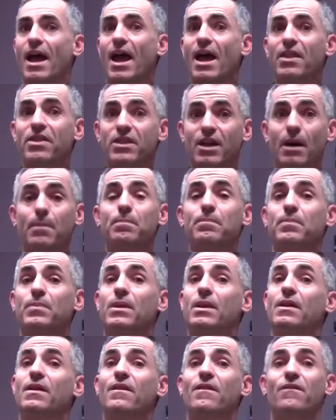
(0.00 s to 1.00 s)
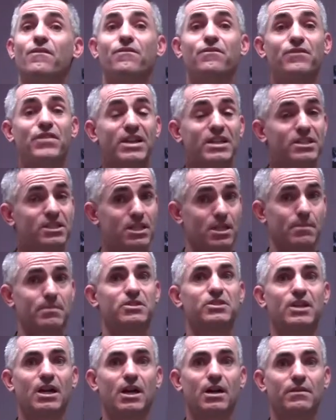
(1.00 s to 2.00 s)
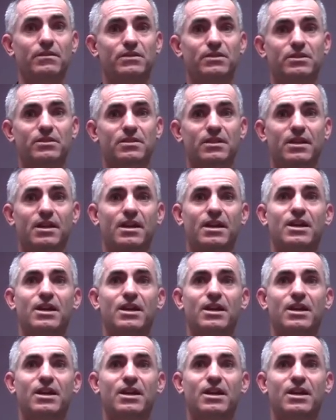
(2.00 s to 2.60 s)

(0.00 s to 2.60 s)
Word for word: end up fixing themselves.